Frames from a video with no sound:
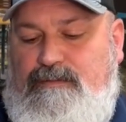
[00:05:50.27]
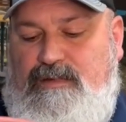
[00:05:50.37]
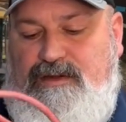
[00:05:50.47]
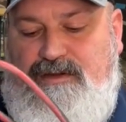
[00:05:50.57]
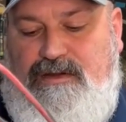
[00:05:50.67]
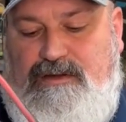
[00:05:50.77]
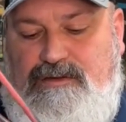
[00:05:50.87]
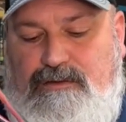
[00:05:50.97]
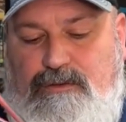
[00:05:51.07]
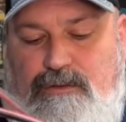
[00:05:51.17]

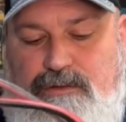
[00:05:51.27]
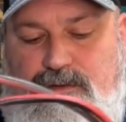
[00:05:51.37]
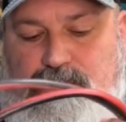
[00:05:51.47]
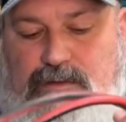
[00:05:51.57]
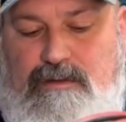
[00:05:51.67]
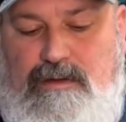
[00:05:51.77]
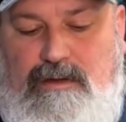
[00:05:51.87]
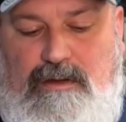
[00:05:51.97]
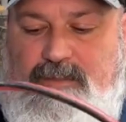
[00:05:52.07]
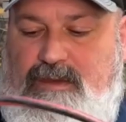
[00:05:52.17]
Extension cords
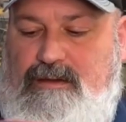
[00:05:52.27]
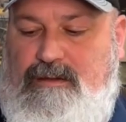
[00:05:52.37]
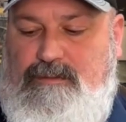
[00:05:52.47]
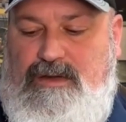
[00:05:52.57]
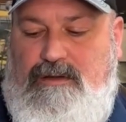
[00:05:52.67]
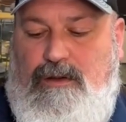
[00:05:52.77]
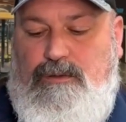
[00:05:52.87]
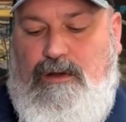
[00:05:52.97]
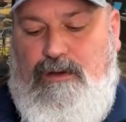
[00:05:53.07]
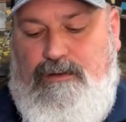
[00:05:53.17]
can be no
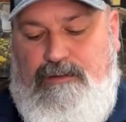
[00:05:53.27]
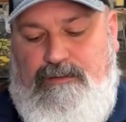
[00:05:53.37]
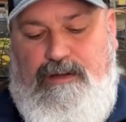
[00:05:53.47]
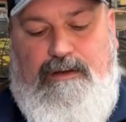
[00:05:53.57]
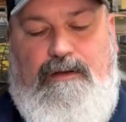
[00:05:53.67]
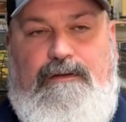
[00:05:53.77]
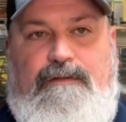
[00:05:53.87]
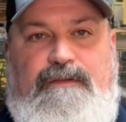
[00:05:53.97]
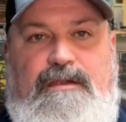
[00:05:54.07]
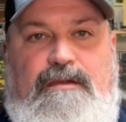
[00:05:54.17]
longer than 100
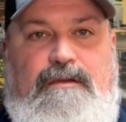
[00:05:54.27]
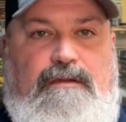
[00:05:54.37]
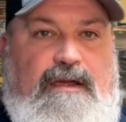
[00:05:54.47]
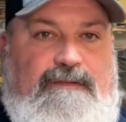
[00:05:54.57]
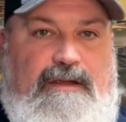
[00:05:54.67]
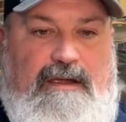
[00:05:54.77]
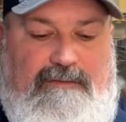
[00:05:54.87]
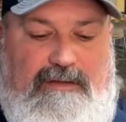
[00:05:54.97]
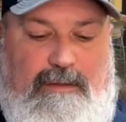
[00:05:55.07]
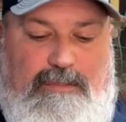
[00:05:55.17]
feet. You have to
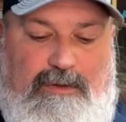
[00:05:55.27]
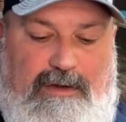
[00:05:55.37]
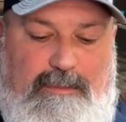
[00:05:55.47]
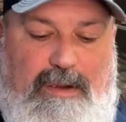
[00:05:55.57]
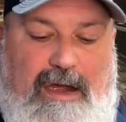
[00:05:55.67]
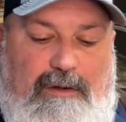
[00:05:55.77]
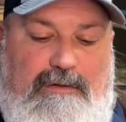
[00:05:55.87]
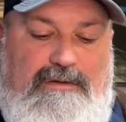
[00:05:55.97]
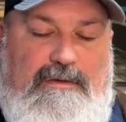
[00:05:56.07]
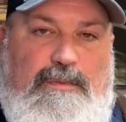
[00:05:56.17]
have temporary
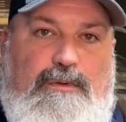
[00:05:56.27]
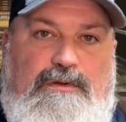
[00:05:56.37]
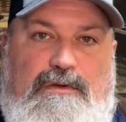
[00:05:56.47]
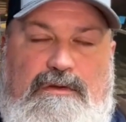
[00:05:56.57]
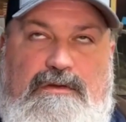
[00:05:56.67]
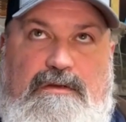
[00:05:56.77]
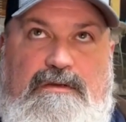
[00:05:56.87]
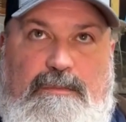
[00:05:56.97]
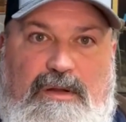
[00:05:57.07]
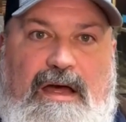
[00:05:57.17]
power
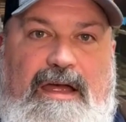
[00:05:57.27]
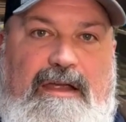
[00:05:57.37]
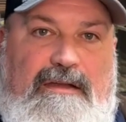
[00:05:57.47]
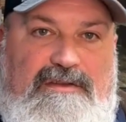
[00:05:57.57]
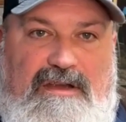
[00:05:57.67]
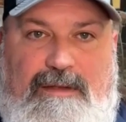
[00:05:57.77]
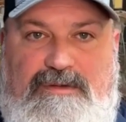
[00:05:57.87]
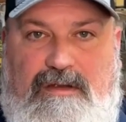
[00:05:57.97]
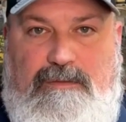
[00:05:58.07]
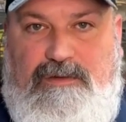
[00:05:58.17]
supply on a job
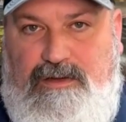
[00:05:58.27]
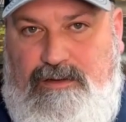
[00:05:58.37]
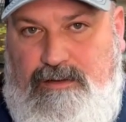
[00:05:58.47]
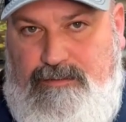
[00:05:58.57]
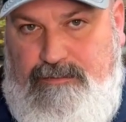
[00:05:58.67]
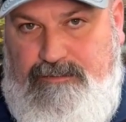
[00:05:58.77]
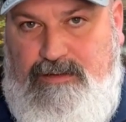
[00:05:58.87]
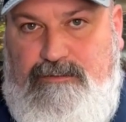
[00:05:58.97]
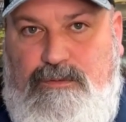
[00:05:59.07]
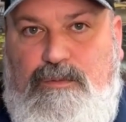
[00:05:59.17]
site within 100
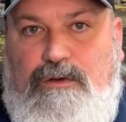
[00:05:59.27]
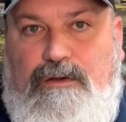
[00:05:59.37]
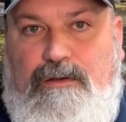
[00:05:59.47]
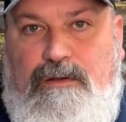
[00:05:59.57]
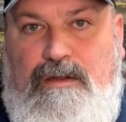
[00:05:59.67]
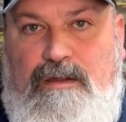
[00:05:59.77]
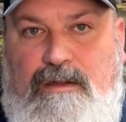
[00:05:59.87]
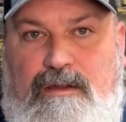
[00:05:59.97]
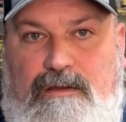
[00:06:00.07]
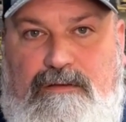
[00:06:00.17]
feet of a worker.
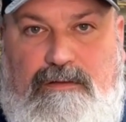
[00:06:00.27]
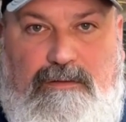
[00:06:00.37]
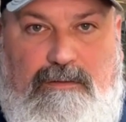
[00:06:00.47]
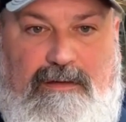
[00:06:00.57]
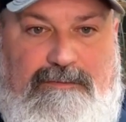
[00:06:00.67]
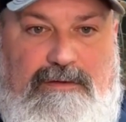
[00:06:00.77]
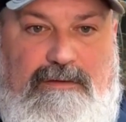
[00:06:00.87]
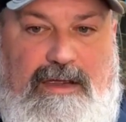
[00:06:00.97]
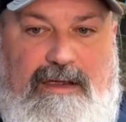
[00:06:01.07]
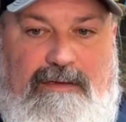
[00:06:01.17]
So if you
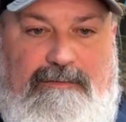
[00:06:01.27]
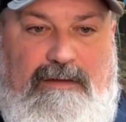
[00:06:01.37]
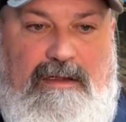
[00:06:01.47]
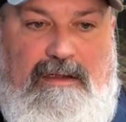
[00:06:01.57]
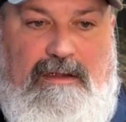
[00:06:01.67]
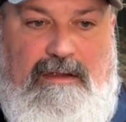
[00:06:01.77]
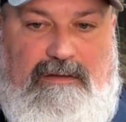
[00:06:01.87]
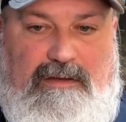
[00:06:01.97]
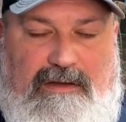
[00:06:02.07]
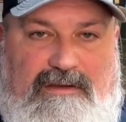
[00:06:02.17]
have
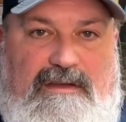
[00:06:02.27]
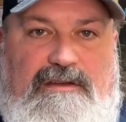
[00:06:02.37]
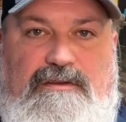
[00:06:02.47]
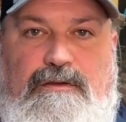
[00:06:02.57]
an extension